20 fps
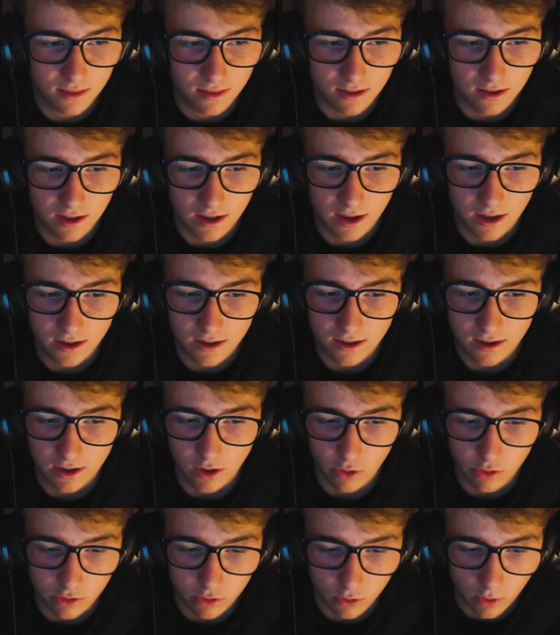Yeah, it
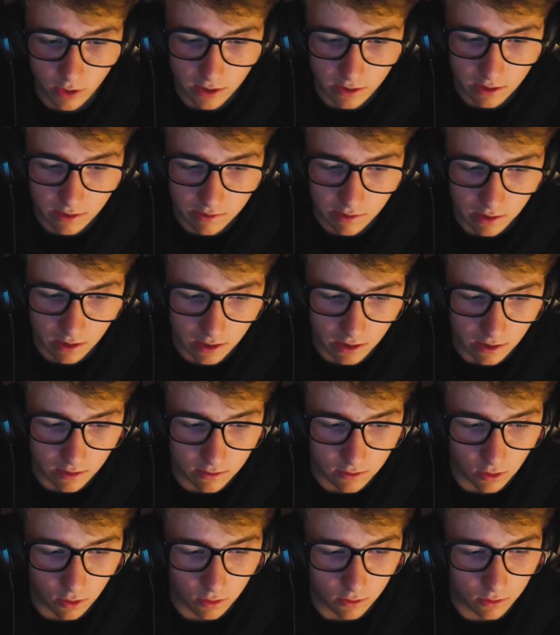goes quick. They say
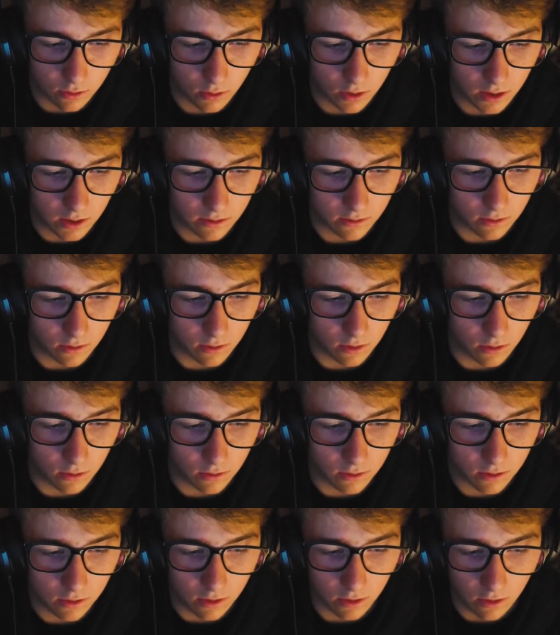it goes quick, so
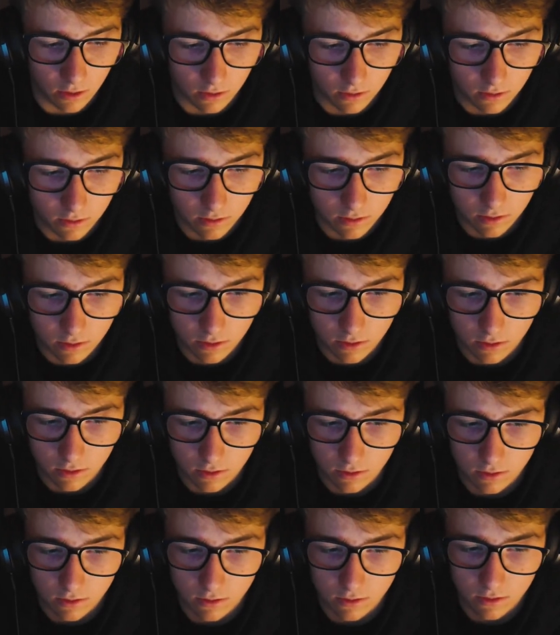don't
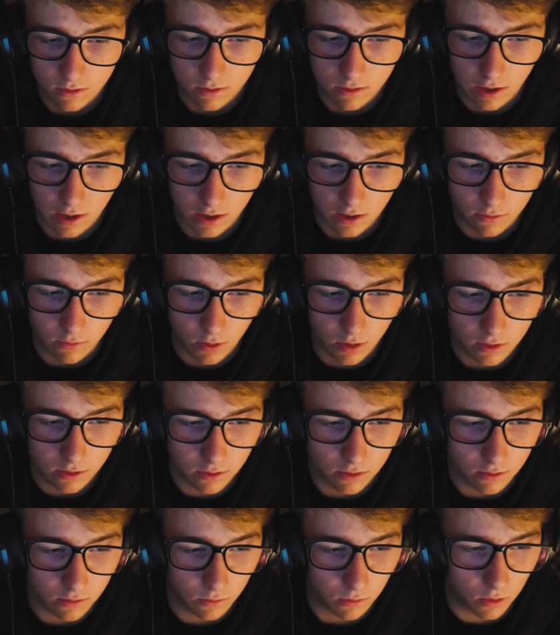just take
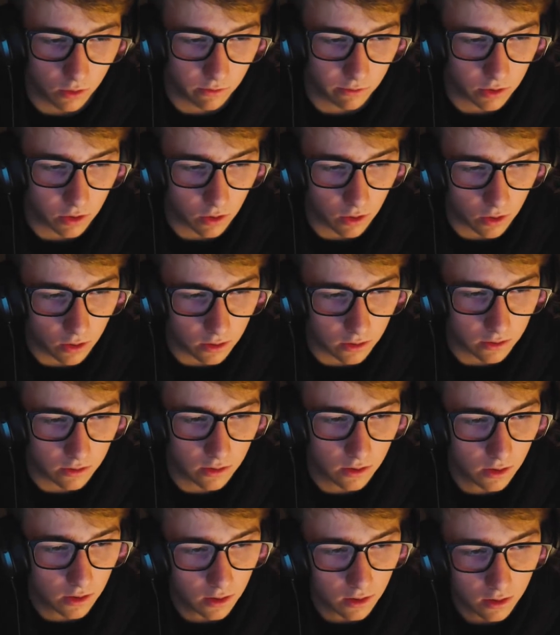advantage of what you've got and
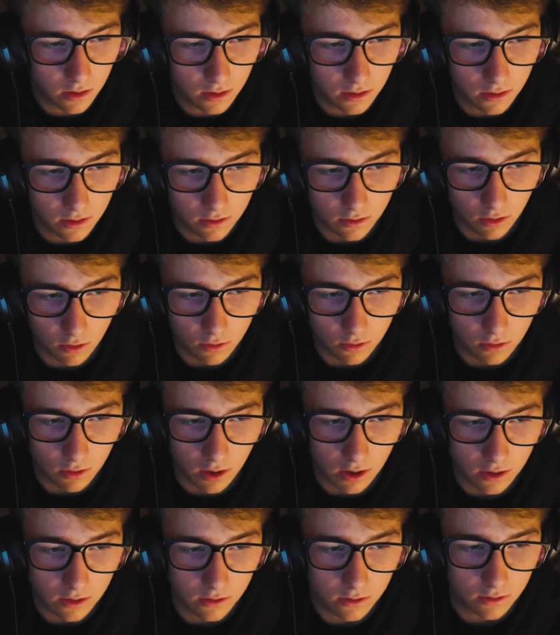don't do
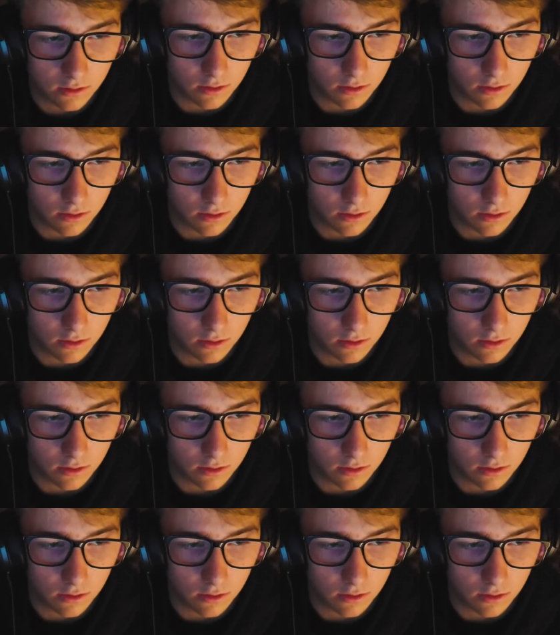that.